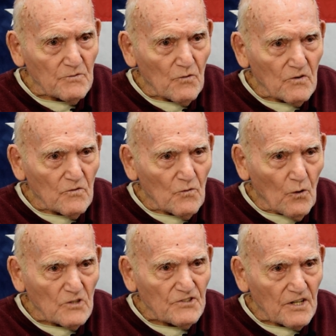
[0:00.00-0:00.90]
and
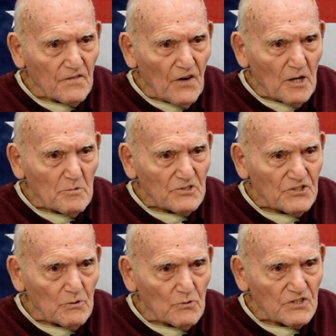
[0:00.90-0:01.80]
the
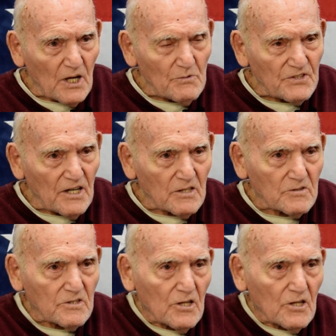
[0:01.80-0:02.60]
pharmacy was coming down to